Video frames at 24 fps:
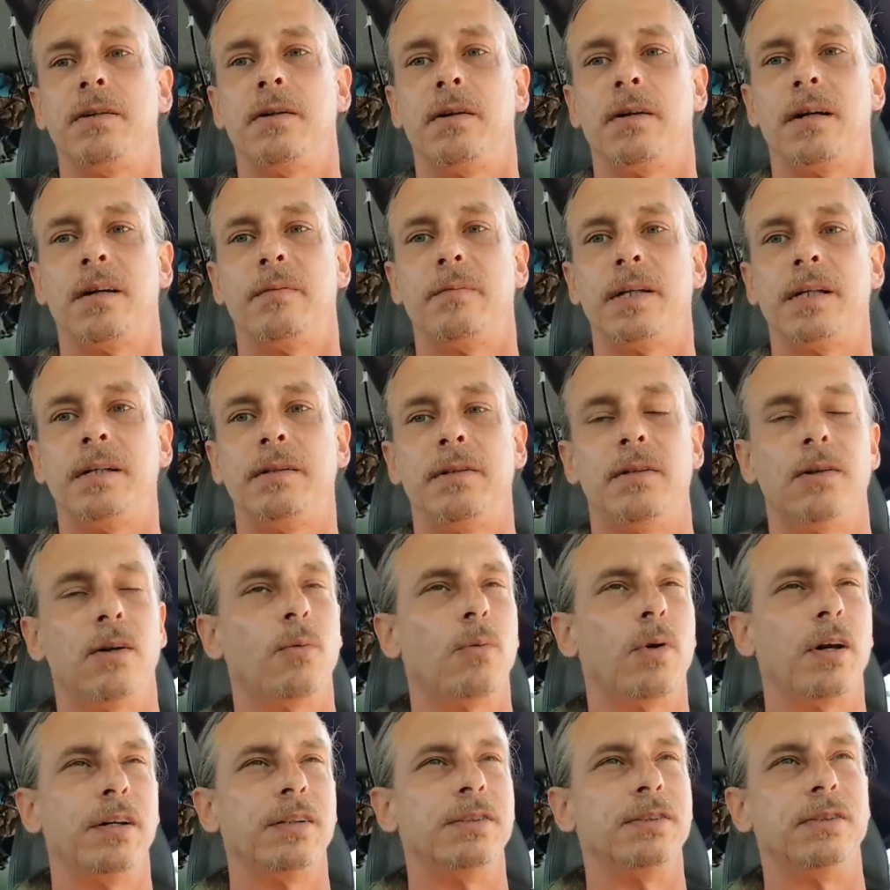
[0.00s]
You know what I mean? You
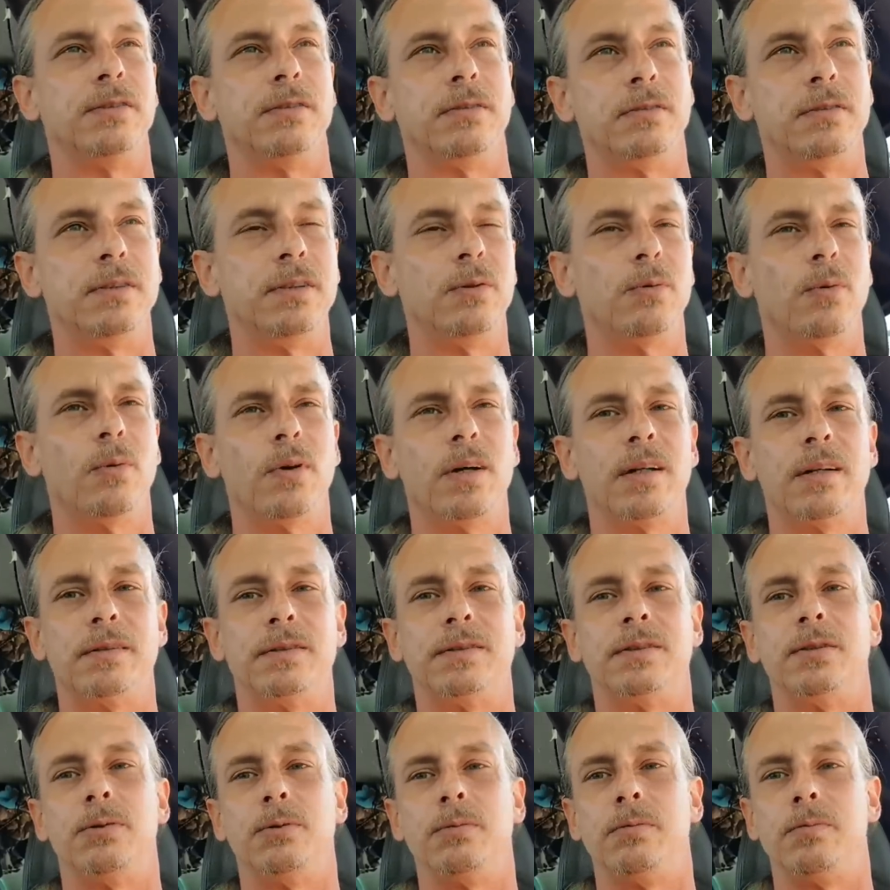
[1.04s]
don't want to do you don't want to
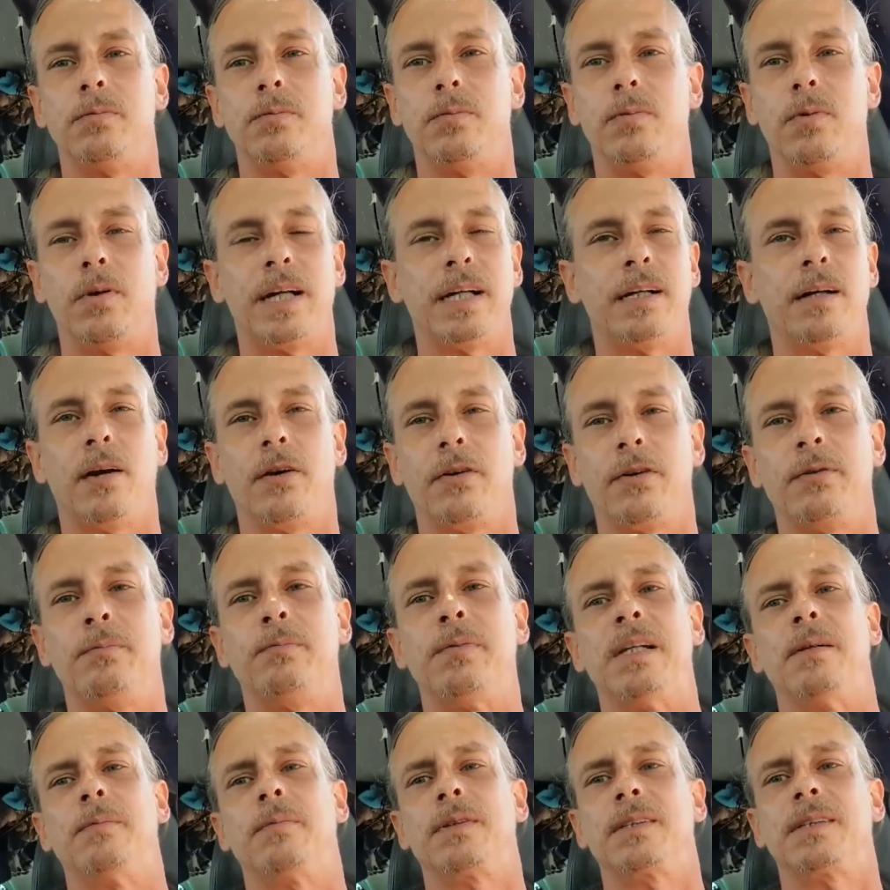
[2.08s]
do like
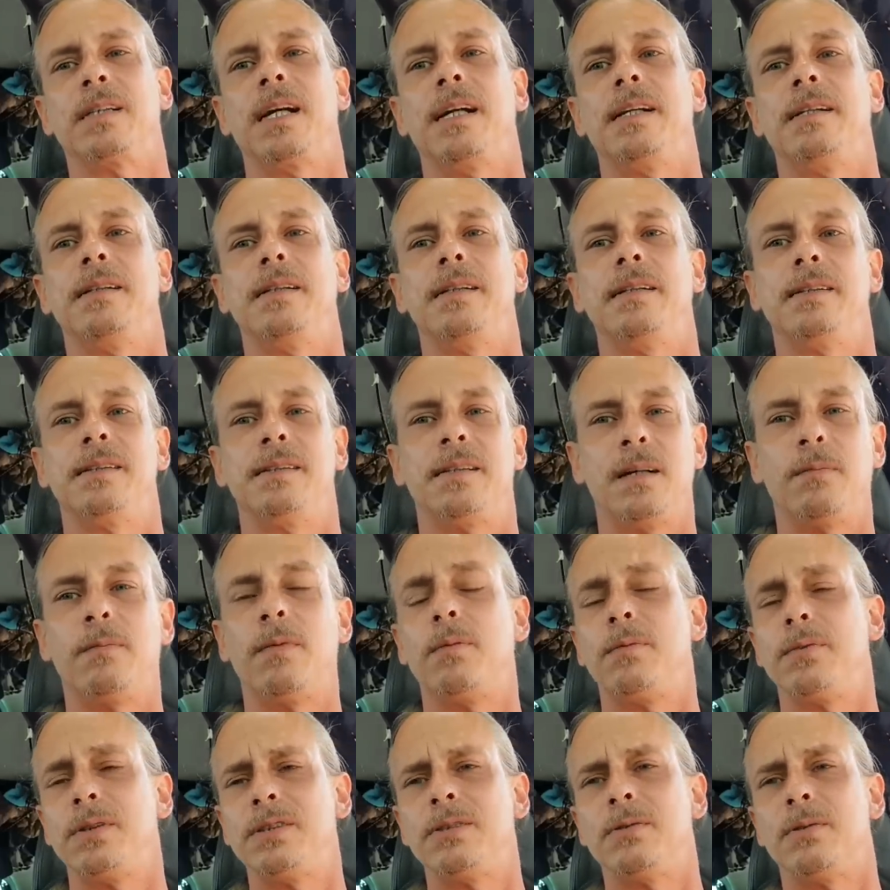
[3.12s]
other people's ideas.
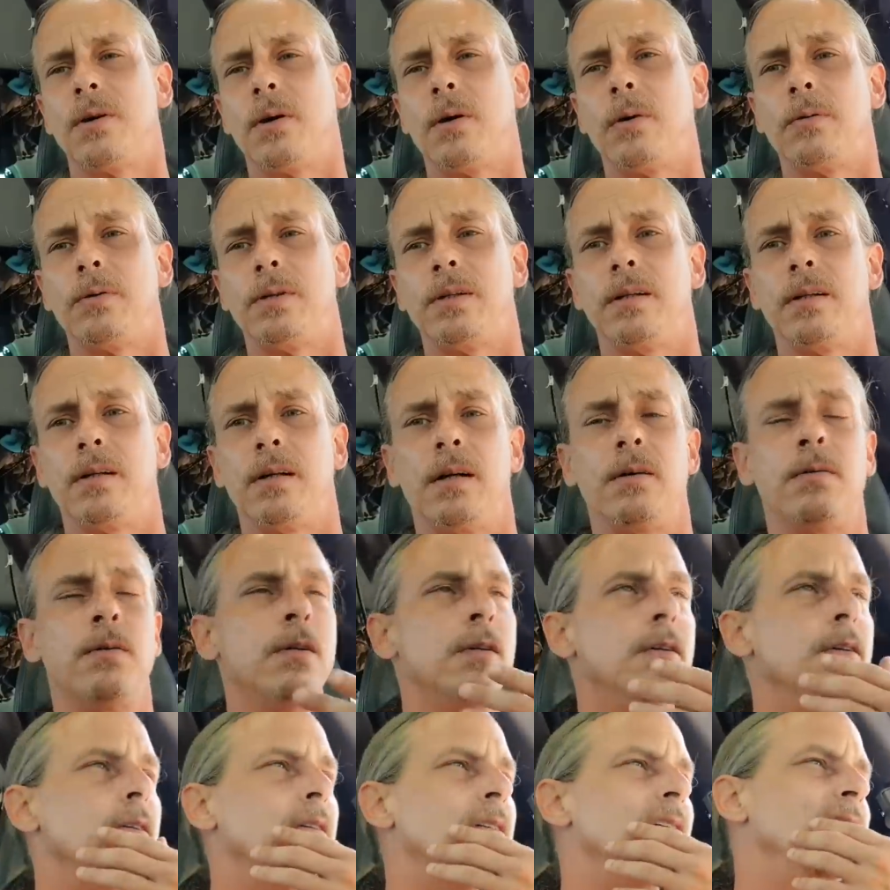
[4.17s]
Come up with your own. You know.
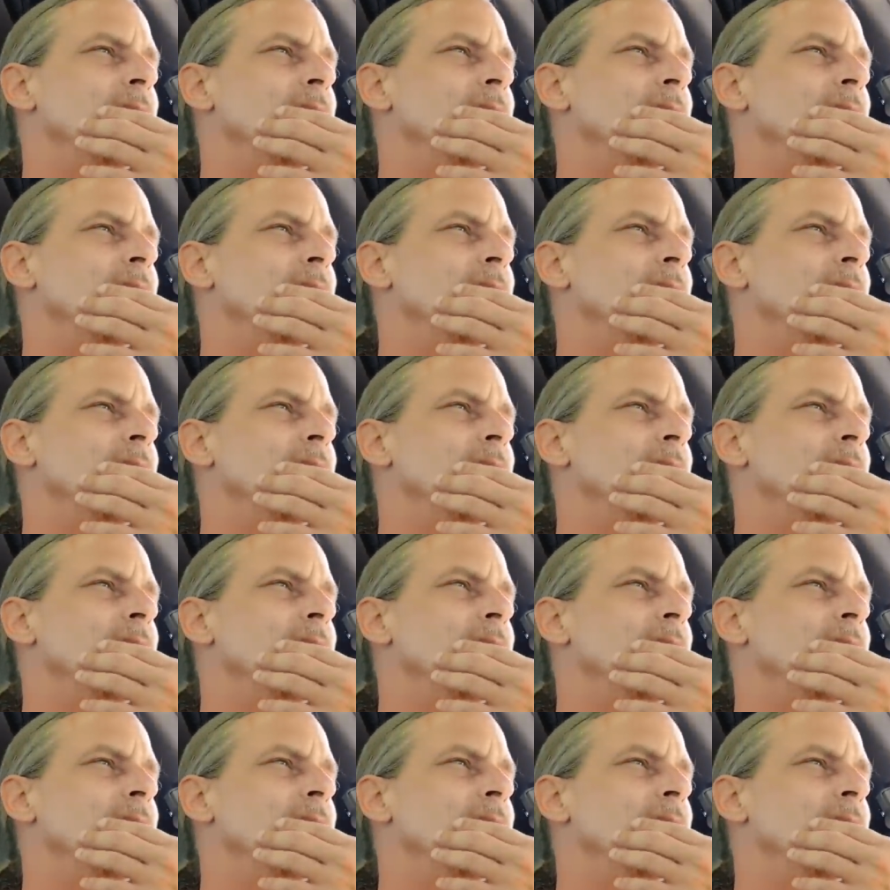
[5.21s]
